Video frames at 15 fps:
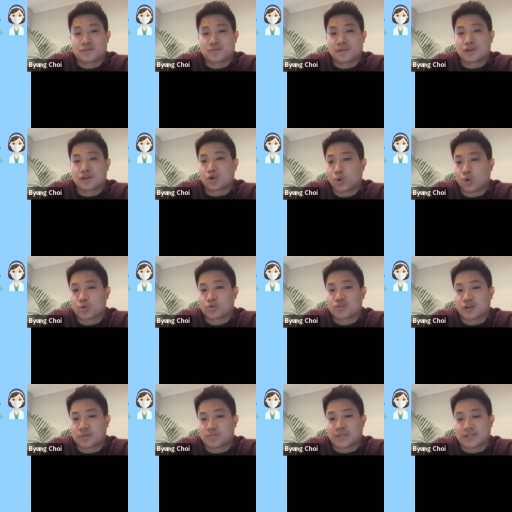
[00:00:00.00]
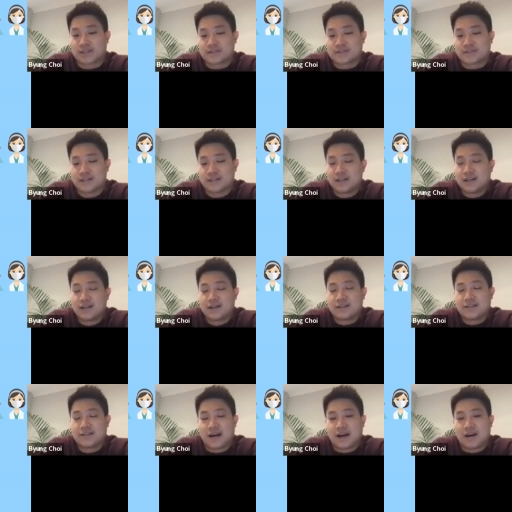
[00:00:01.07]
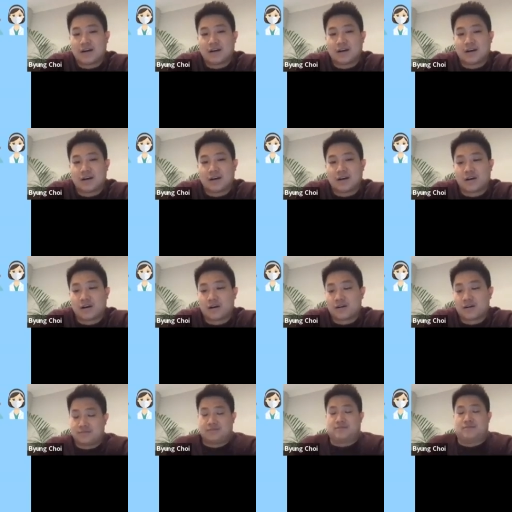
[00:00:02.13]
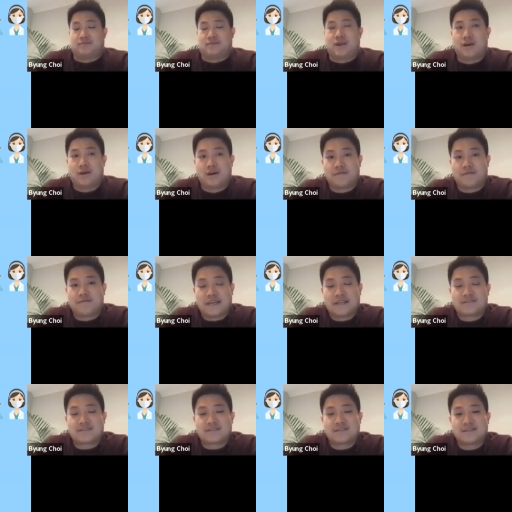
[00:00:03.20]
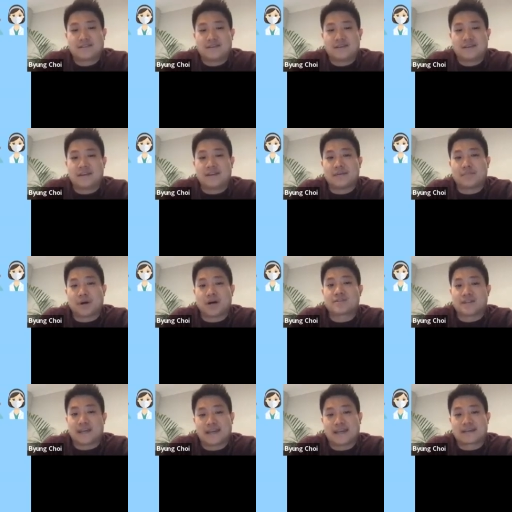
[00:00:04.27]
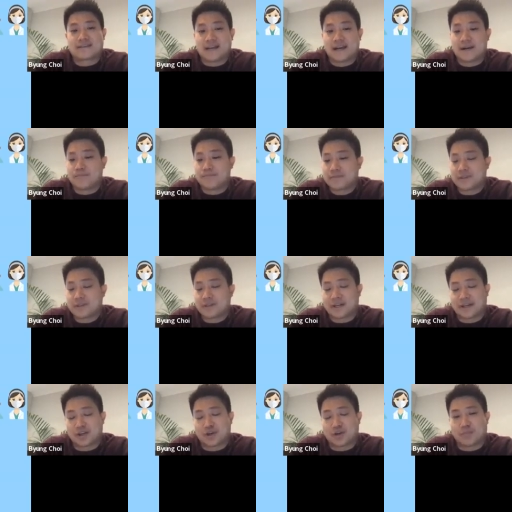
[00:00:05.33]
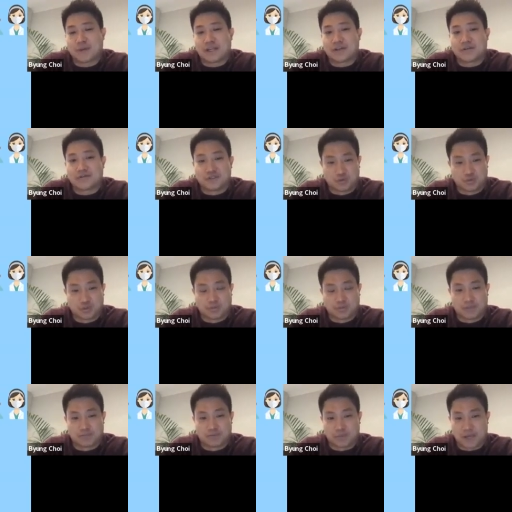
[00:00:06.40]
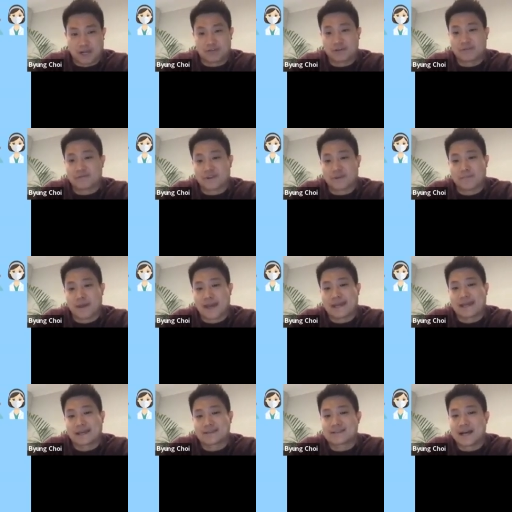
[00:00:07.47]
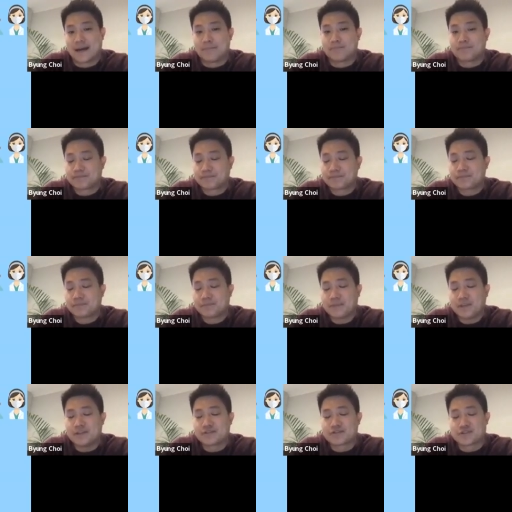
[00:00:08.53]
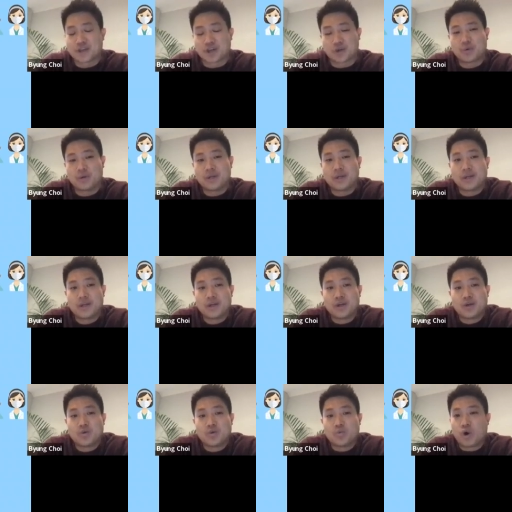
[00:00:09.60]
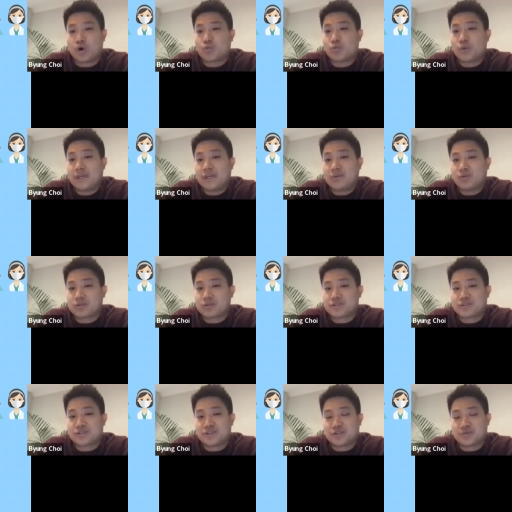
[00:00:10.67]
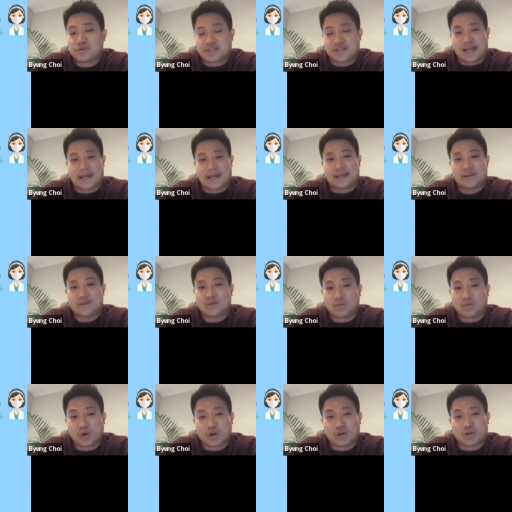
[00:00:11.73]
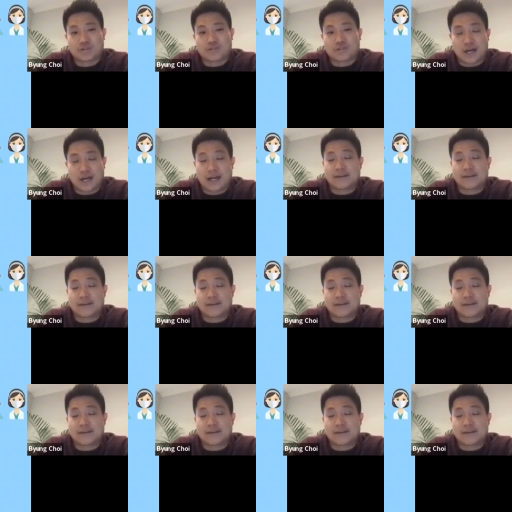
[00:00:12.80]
some of the core topics that are faced in the Part A exam. And I know many of you will be preparing for the May exam. And so what we wanted to do today was,